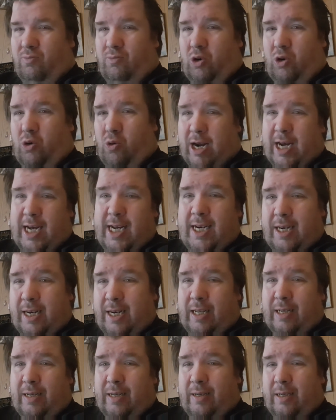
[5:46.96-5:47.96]

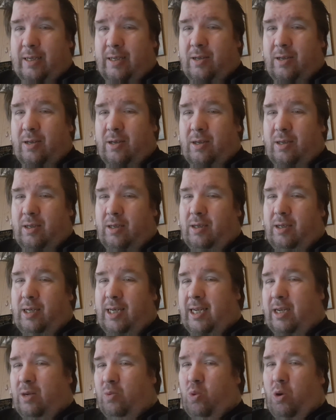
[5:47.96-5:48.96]
great,
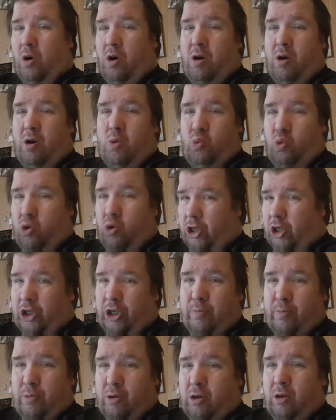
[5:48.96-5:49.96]
it were
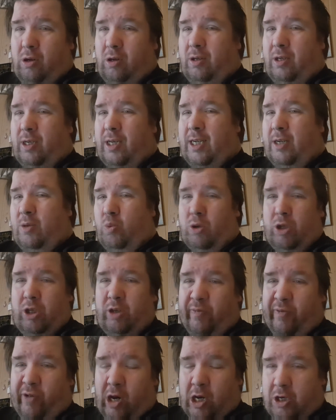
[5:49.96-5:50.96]
watchable, it was
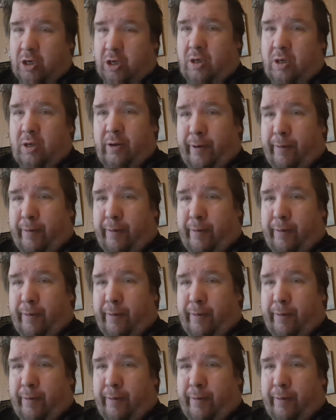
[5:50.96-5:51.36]
fun.